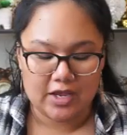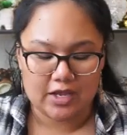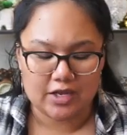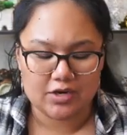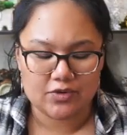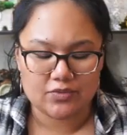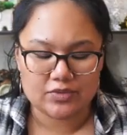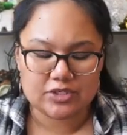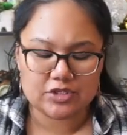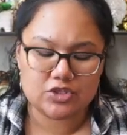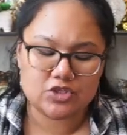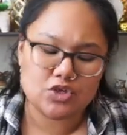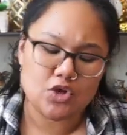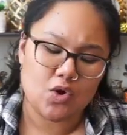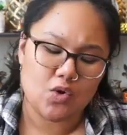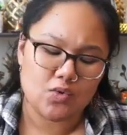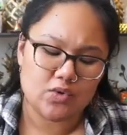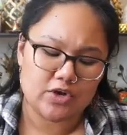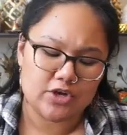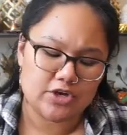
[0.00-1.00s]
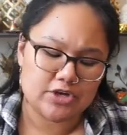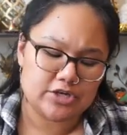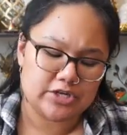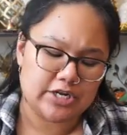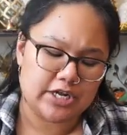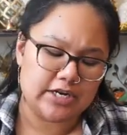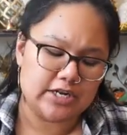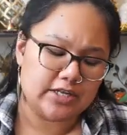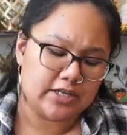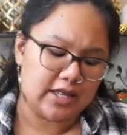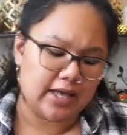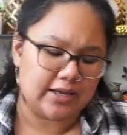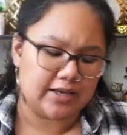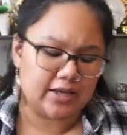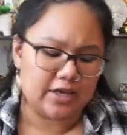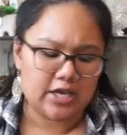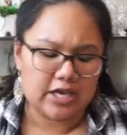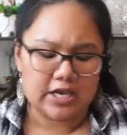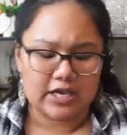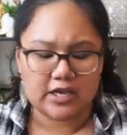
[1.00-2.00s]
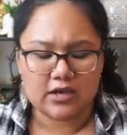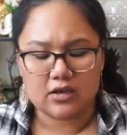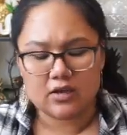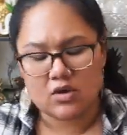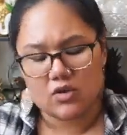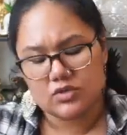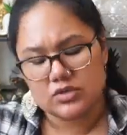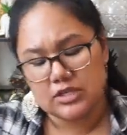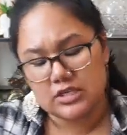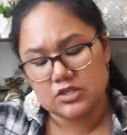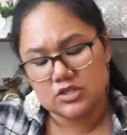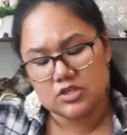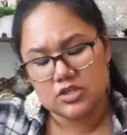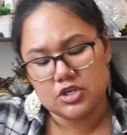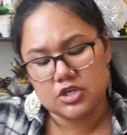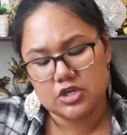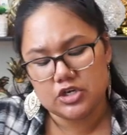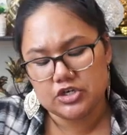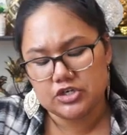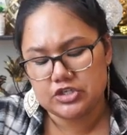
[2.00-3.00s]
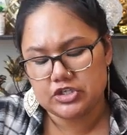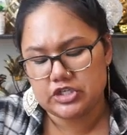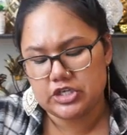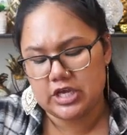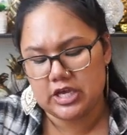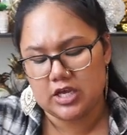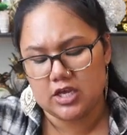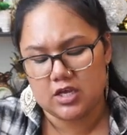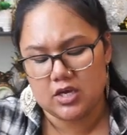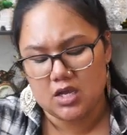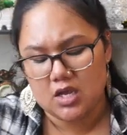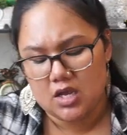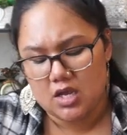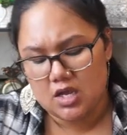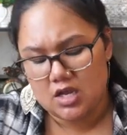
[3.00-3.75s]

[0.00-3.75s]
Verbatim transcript: and it was so good, and it like, it goes into your skin,